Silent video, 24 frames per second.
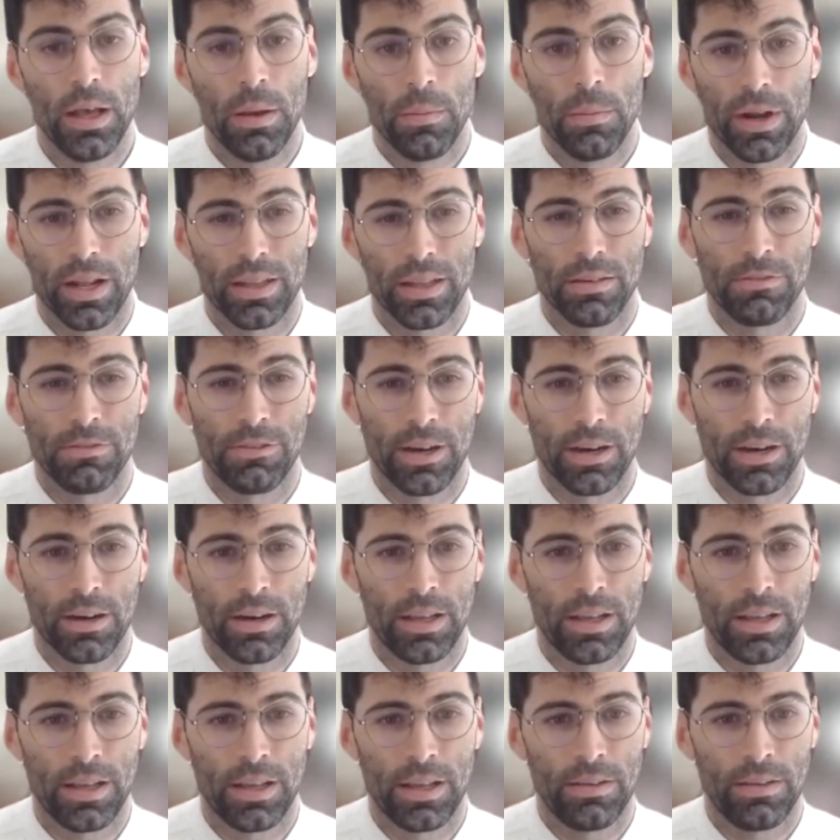But at the
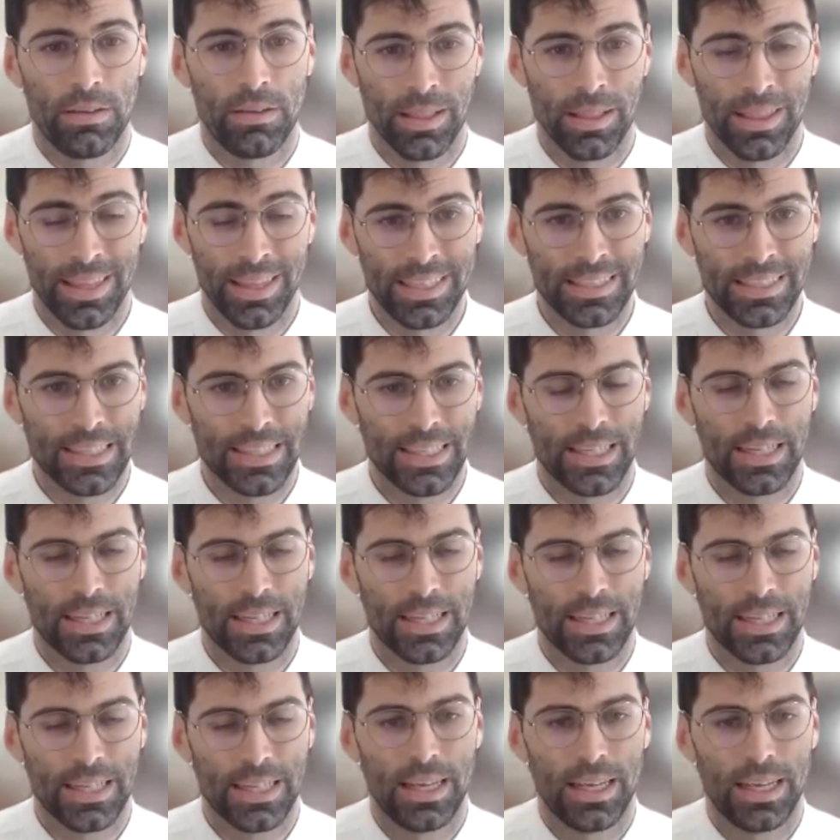very least,
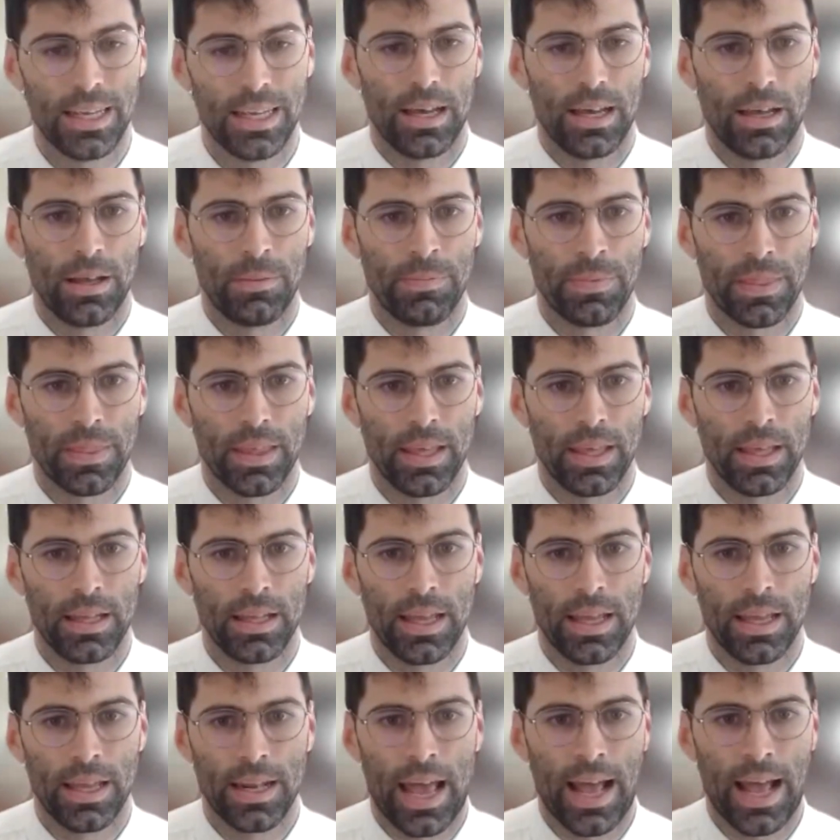
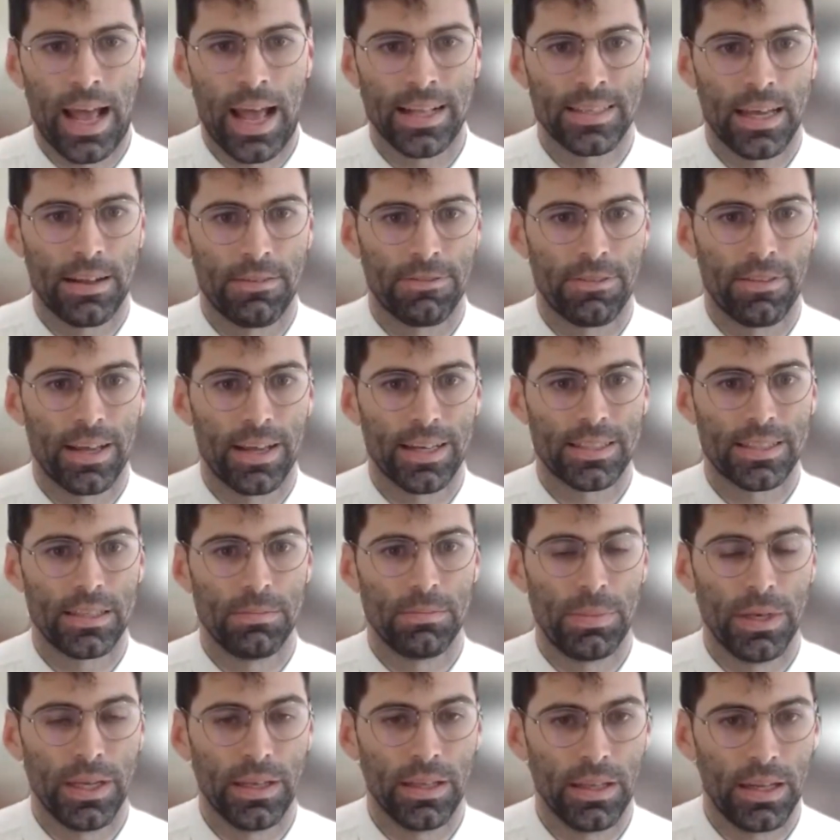it adds that
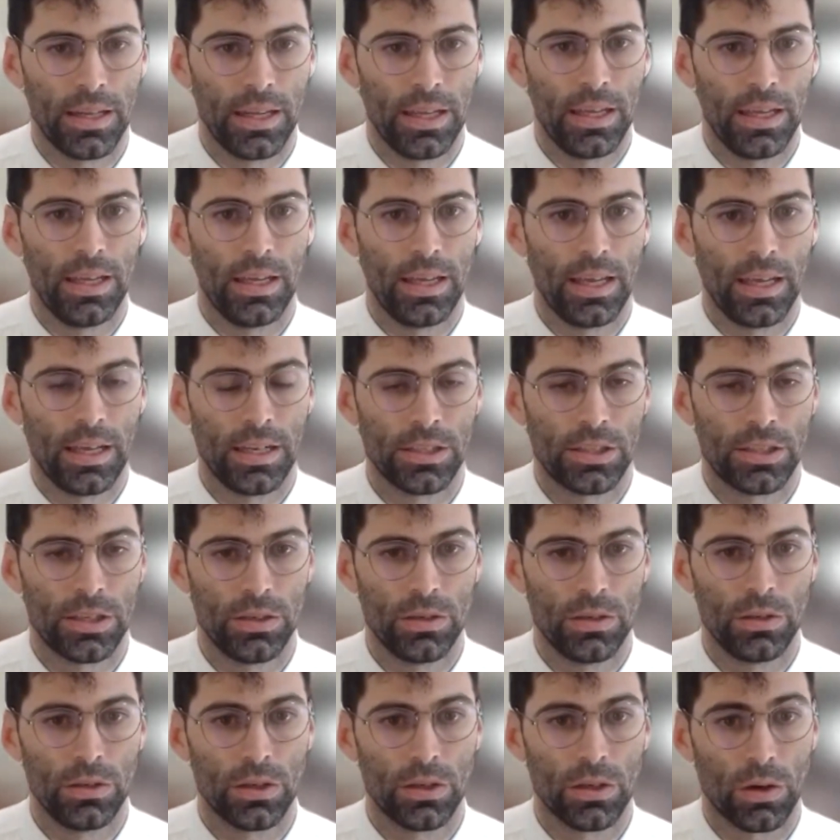flexibility into
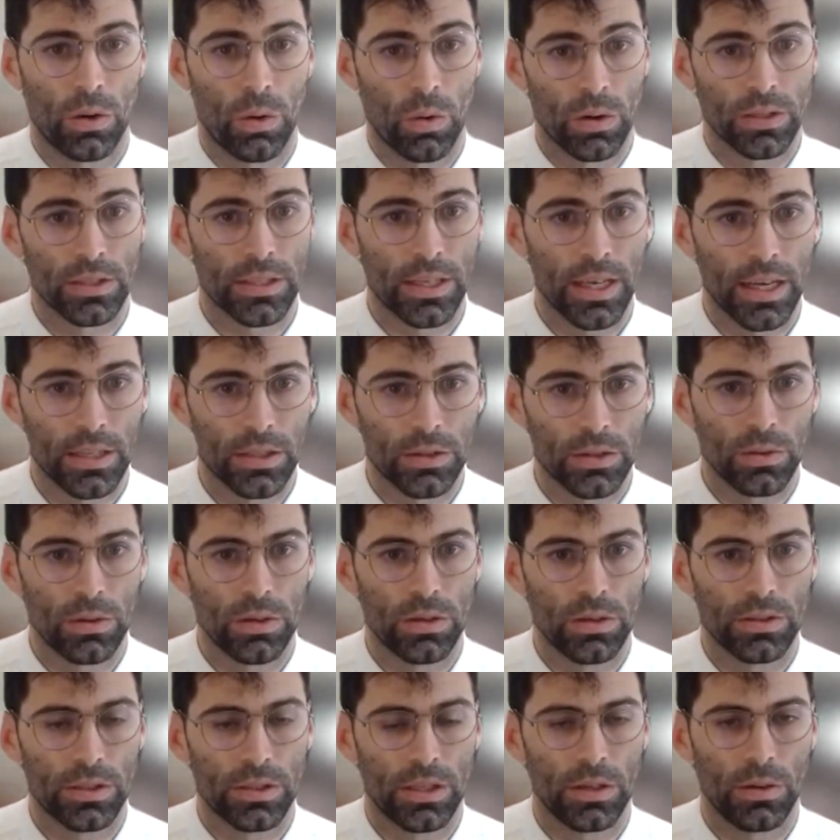your course
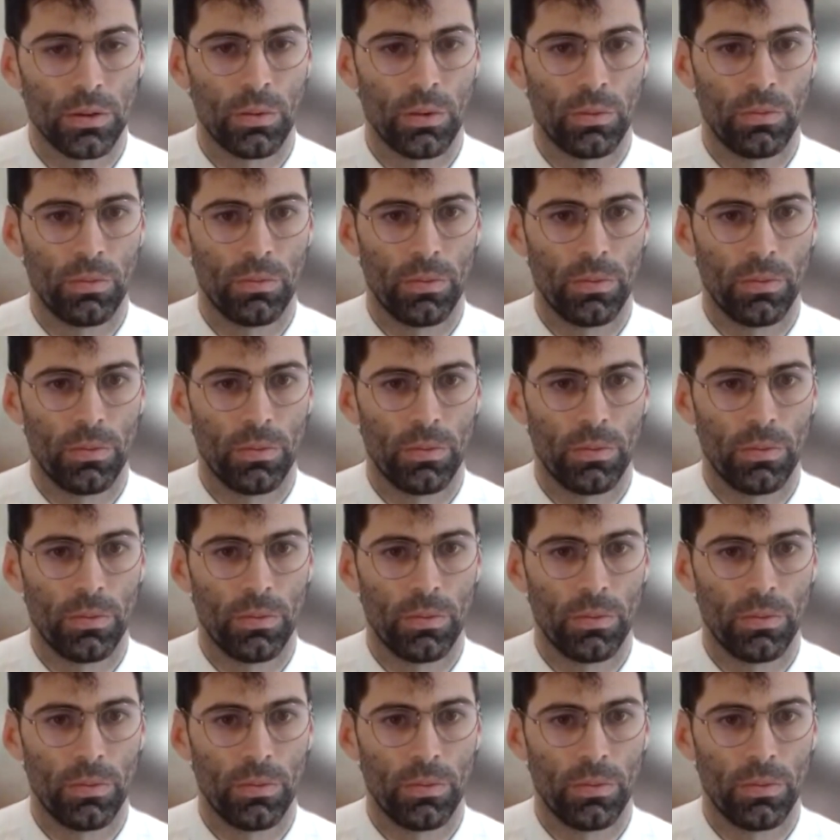schedule. So